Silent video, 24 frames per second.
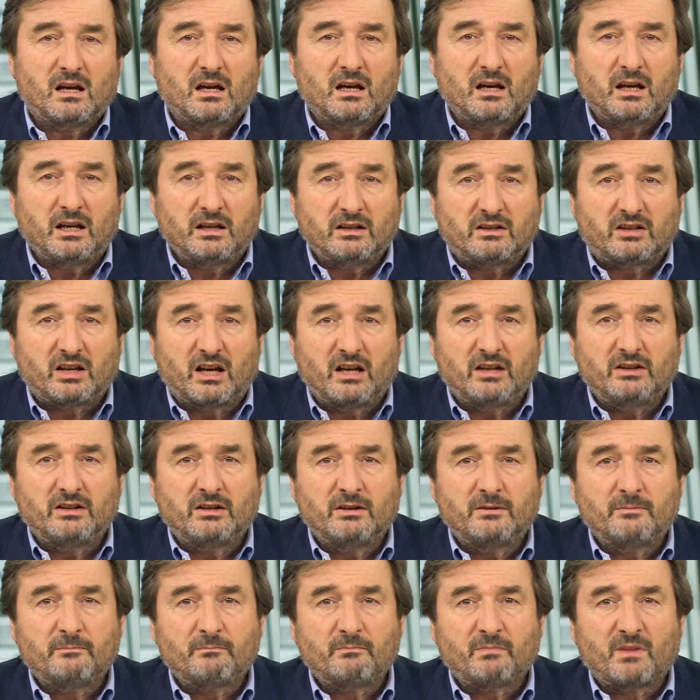In turn,
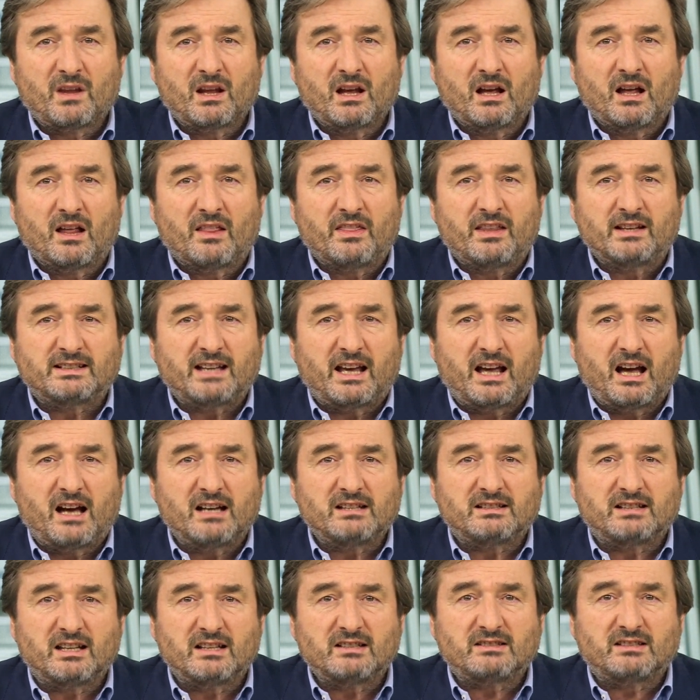these AI
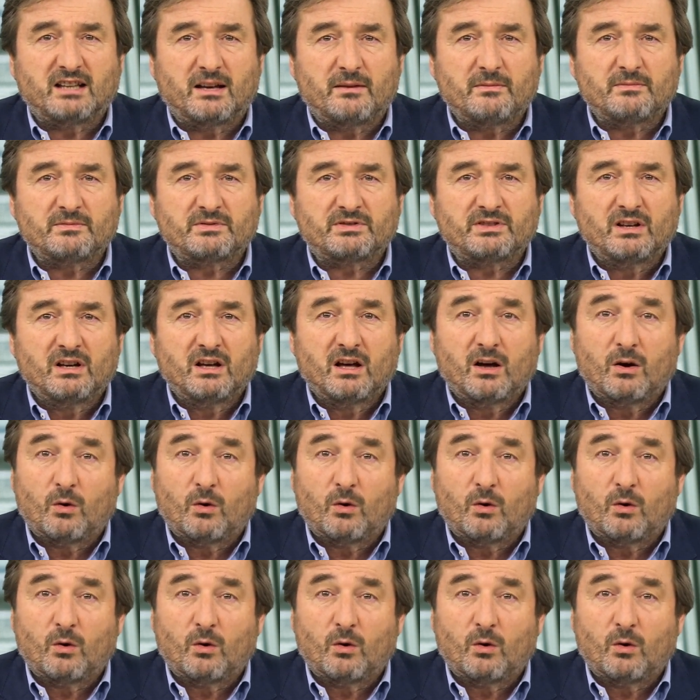systems,